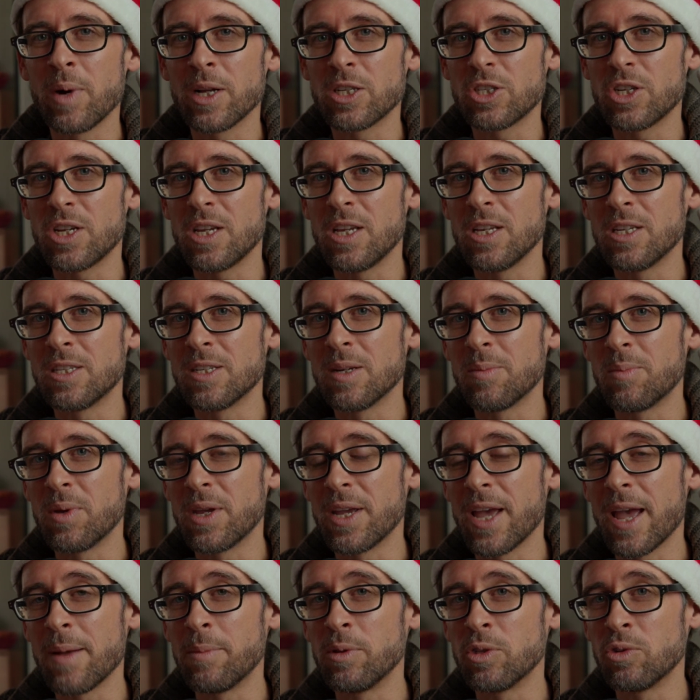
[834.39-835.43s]
much easier
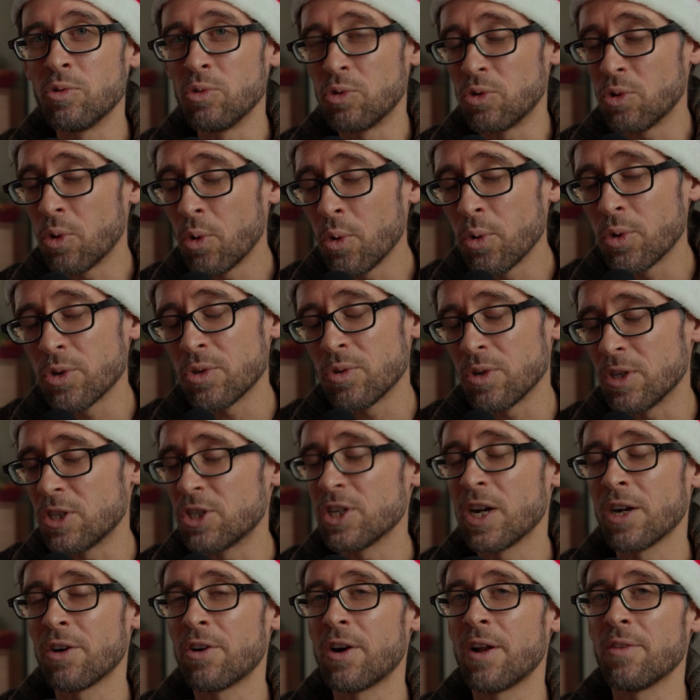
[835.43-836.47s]
being able to talk to
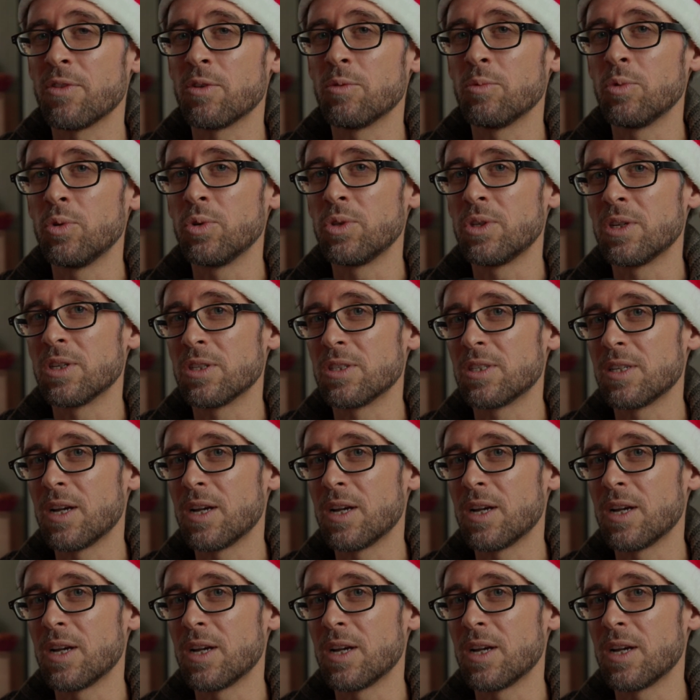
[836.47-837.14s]
each other underwater.